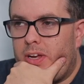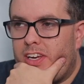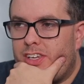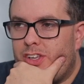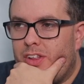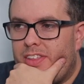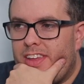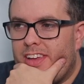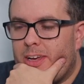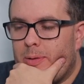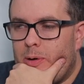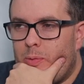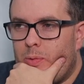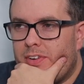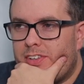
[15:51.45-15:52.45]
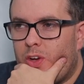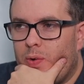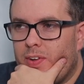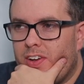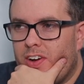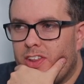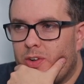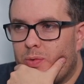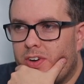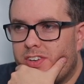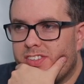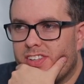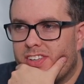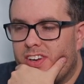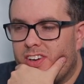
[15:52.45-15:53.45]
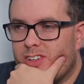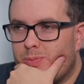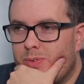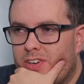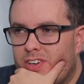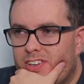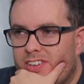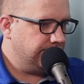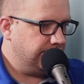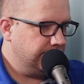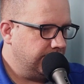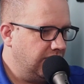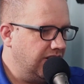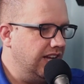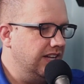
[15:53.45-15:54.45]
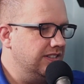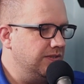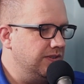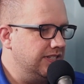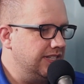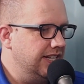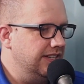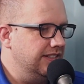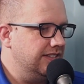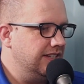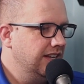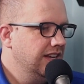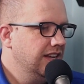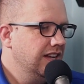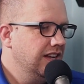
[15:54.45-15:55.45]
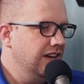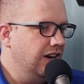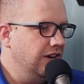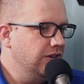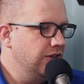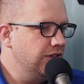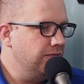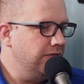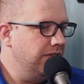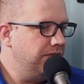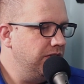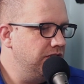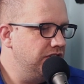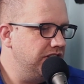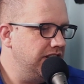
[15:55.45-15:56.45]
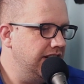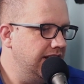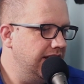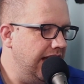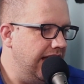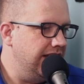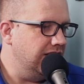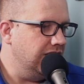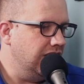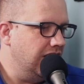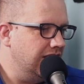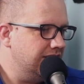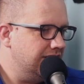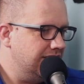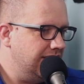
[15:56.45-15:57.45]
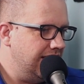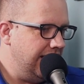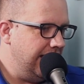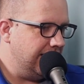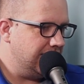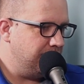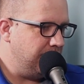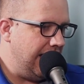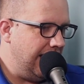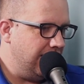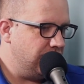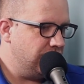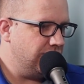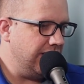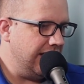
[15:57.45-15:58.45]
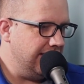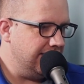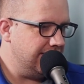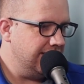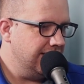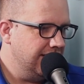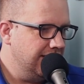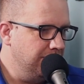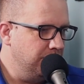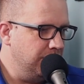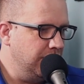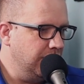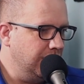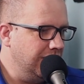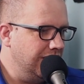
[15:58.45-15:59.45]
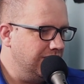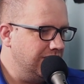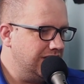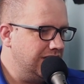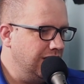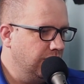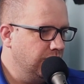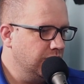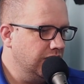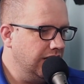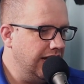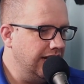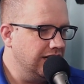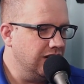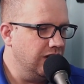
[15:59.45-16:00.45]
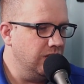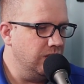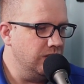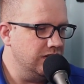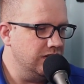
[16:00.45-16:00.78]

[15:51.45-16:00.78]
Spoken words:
you think about what's going on in the rest of the Cosmere. Yeah, so he says, under the refugee and lost expatriate bill of Silverlight Codes of